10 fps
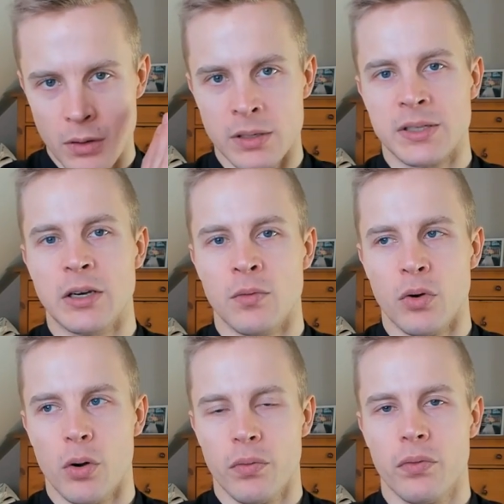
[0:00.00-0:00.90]
a state of
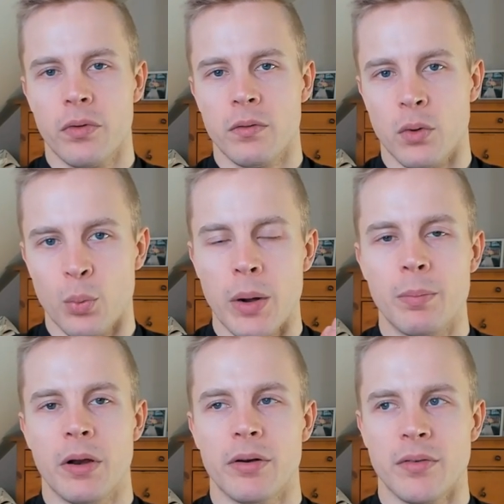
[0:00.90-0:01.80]
growth for one
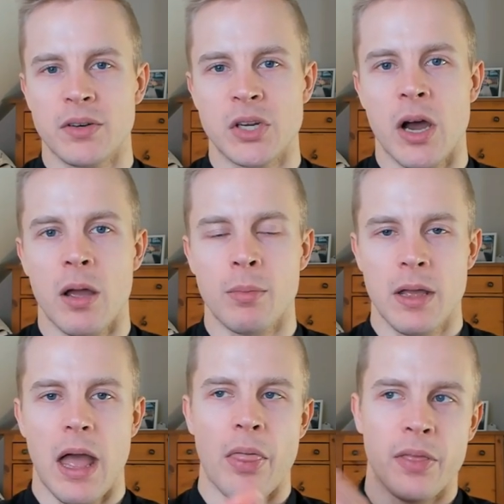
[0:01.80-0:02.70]
period of time
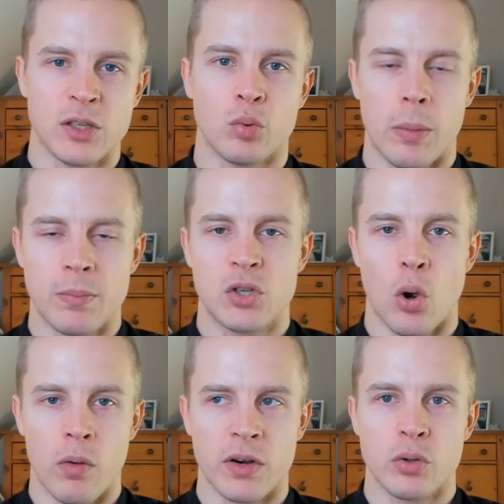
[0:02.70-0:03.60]
and then switch
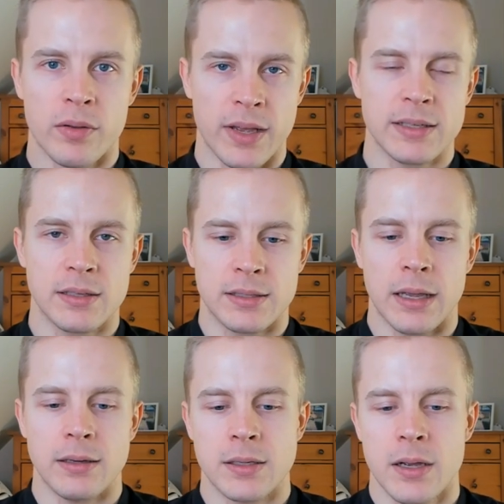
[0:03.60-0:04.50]
over to a faster
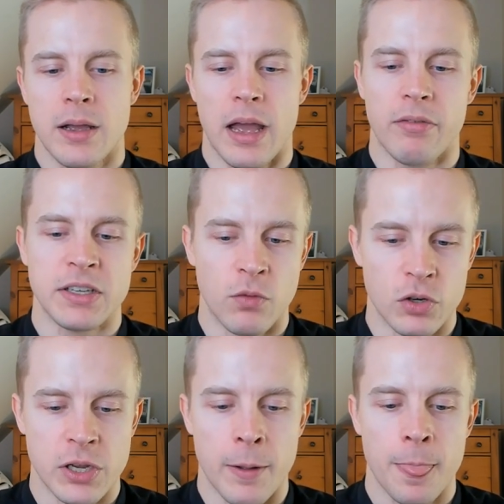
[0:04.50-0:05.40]
state and vice
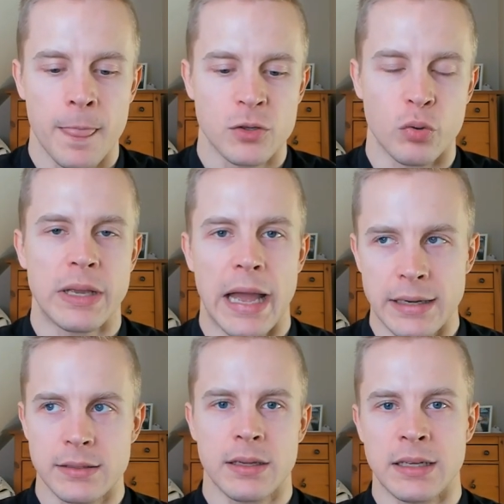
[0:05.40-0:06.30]
versa so you
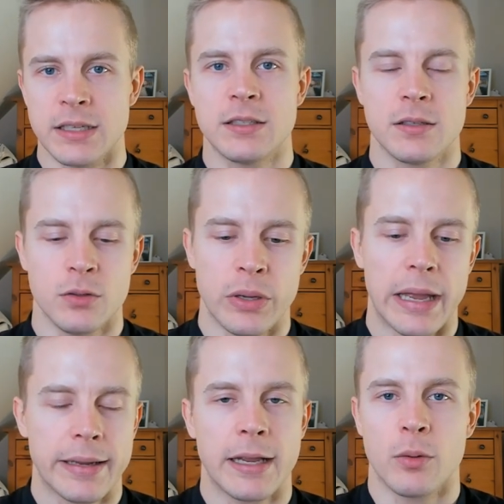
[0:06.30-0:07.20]
can't exist you
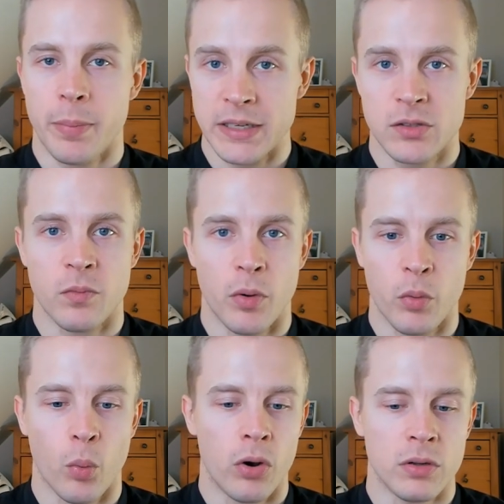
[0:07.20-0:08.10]
can't get best of
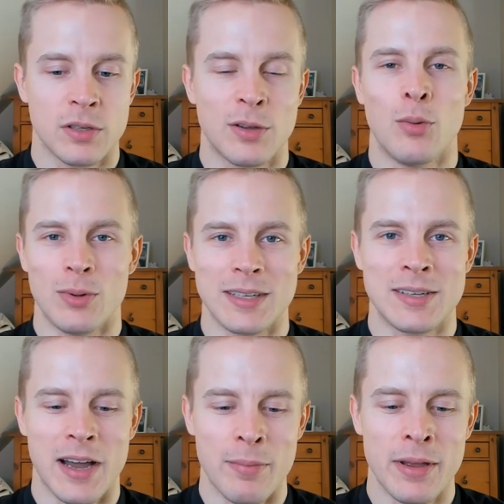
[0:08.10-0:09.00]
both worlds all the
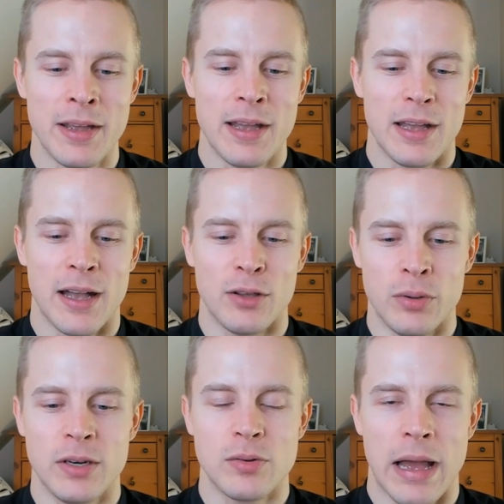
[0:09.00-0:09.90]
time uh, you
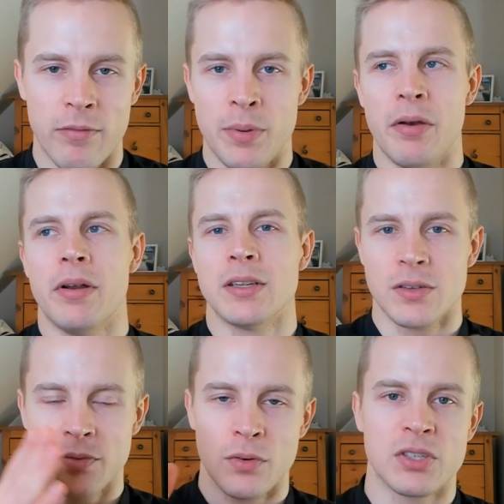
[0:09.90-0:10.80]
need to have periods
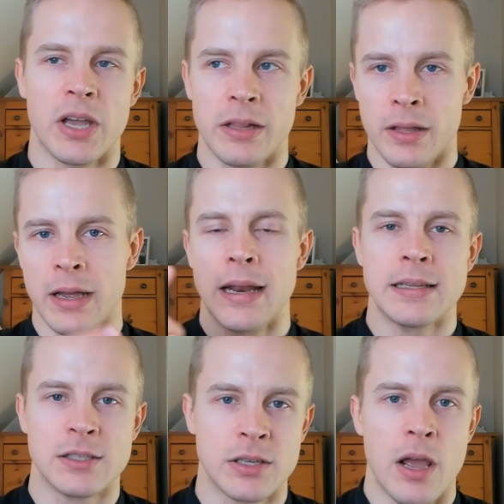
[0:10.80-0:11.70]
of you know cycling and
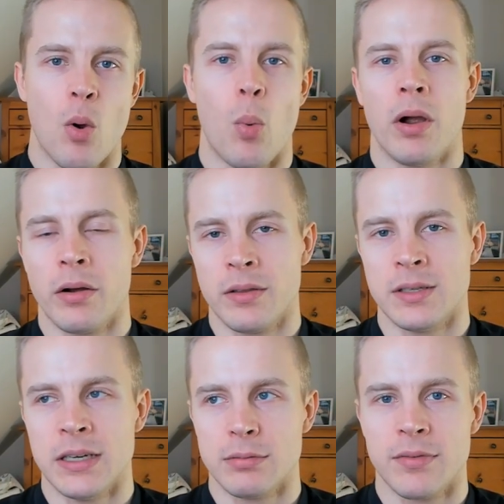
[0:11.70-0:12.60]
that's where this
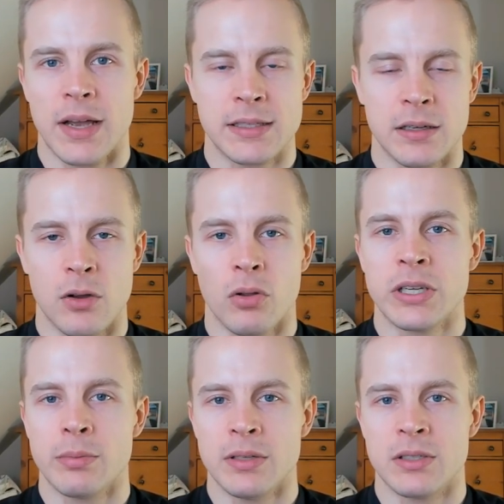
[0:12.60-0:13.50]
intermittent fasting
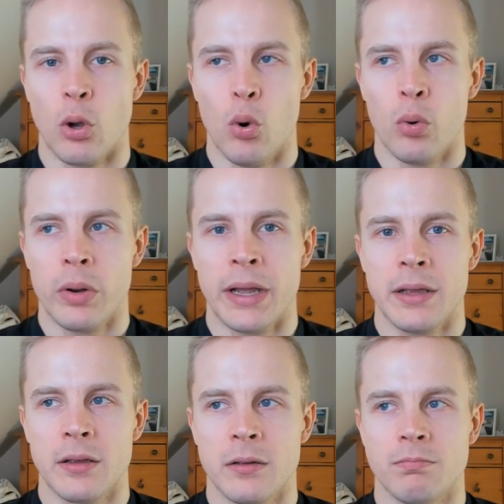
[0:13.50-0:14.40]
concept is so
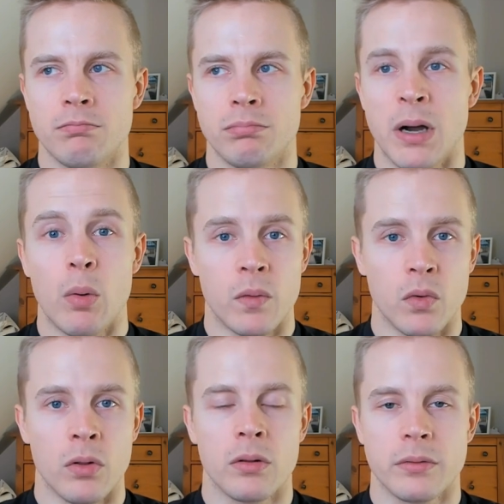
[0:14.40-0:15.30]
like
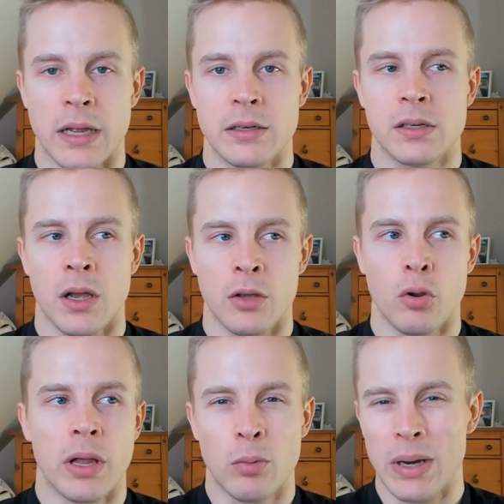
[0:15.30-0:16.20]
powerful that uh,
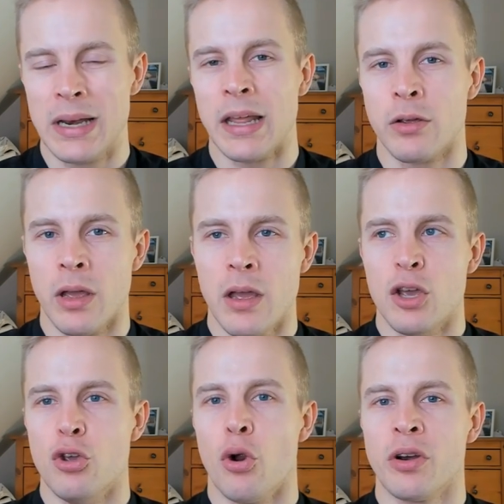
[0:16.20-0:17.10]
you're not really like
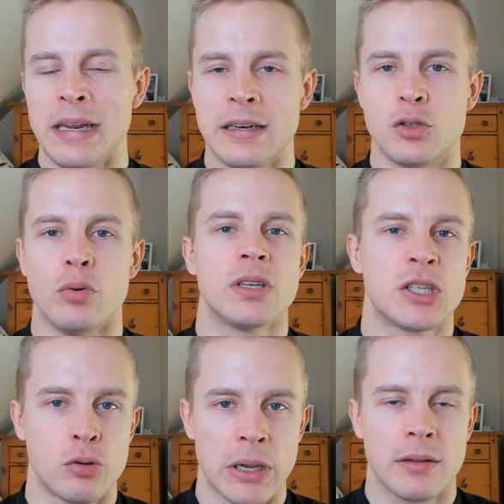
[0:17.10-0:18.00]
you don't need to
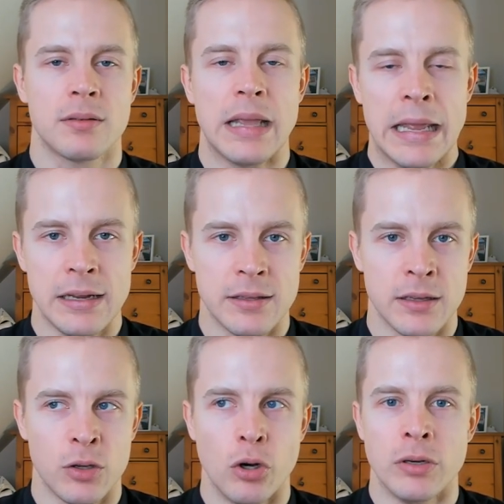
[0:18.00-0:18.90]
restrict
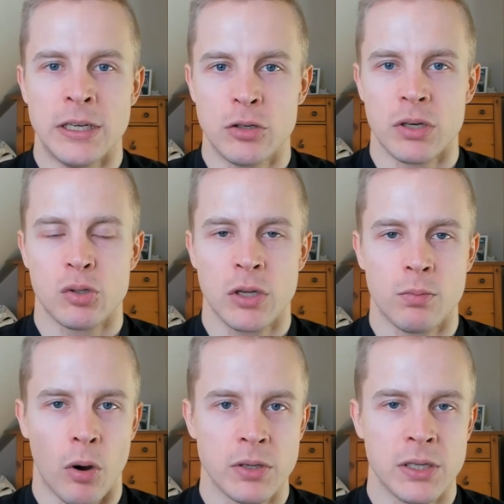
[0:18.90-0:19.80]
anything you don't need to restrict
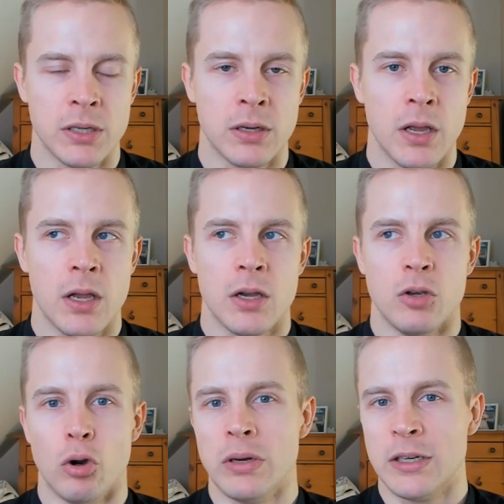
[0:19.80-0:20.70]
protein
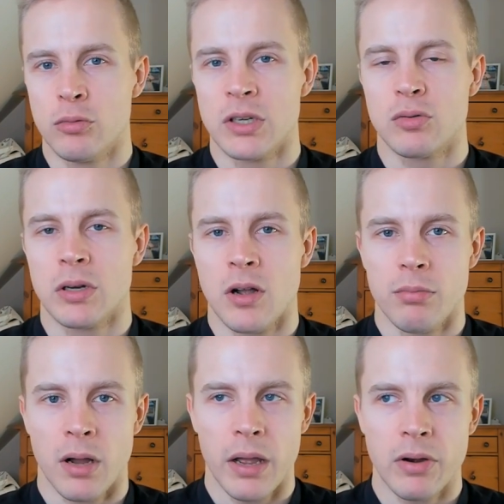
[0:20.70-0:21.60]
you don't need to restrict
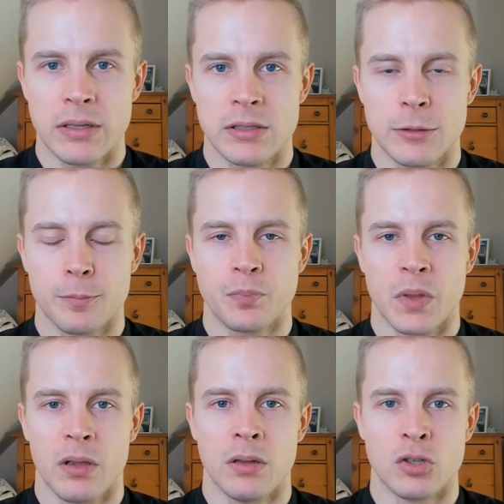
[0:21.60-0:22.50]
carbohydrates
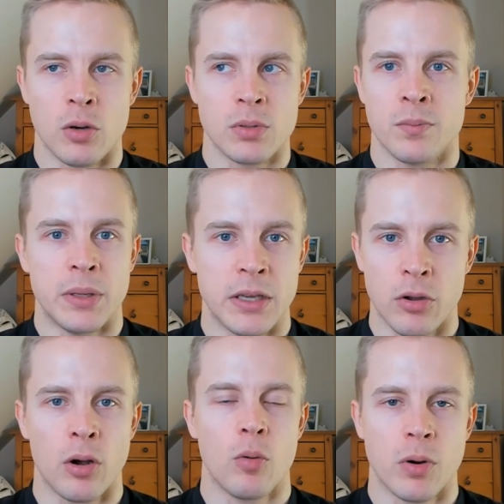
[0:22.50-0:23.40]
in terms of being
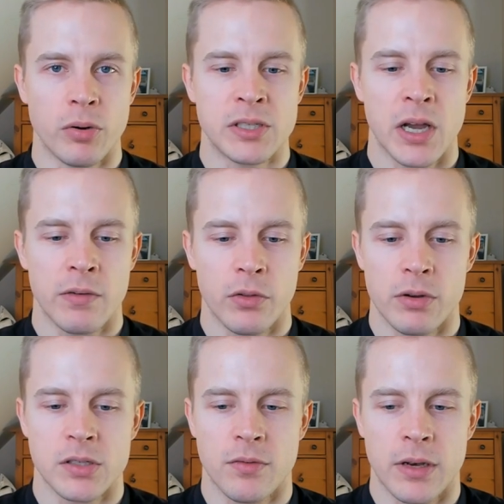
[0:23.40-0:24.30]
on a low protein diet for the
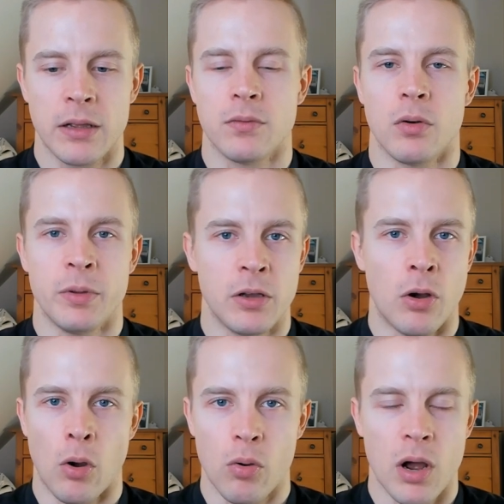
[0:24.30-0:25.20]
rest of your life or being on
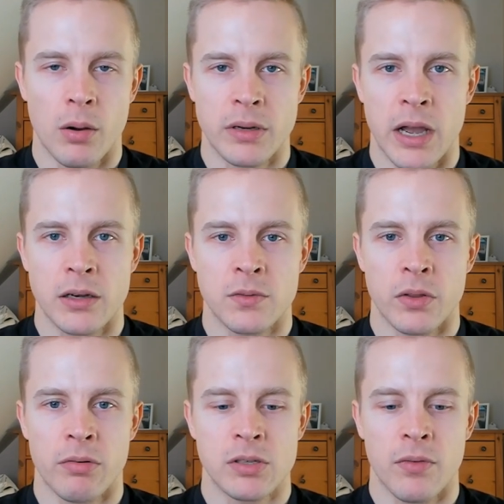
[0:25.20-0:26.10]
a low carb diet for
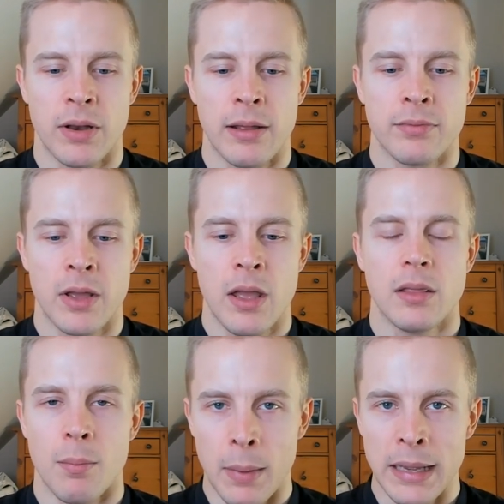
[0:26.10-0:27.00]
the rest of your life
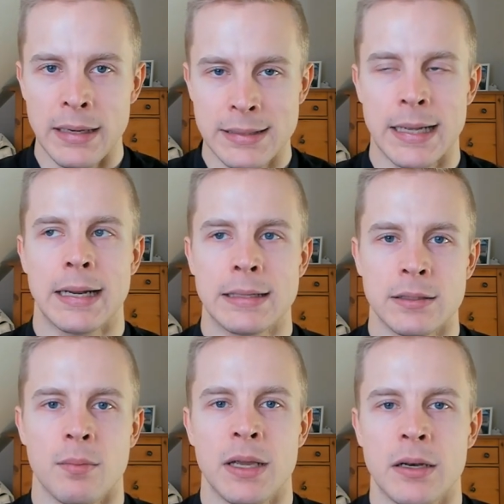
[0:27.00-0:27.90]
the main tenet
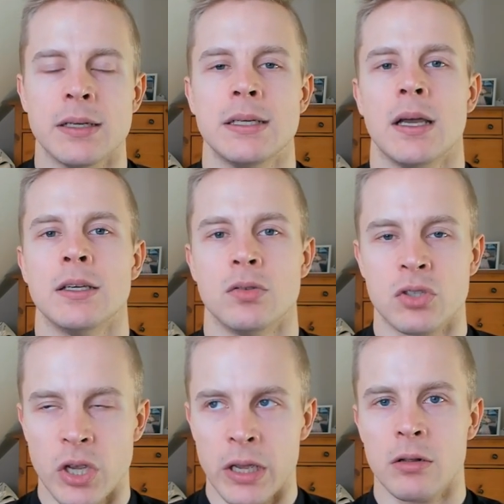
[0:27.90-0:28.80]
the main idea is to
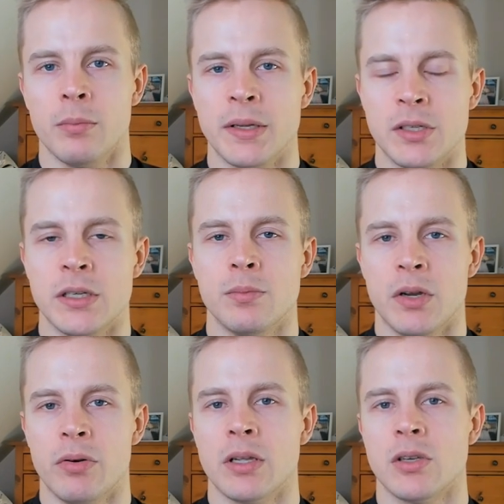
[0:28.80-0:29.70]
cycle between
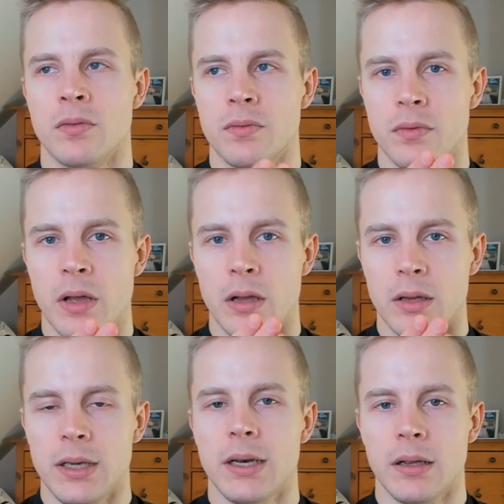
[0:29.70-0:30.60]
periods of
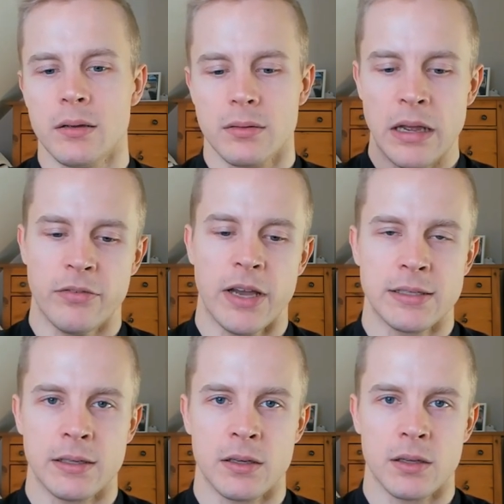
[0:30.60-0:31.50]
eating and
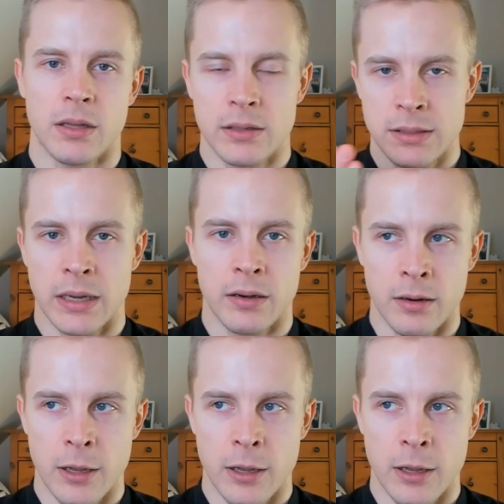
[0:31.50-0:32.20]
fasting that then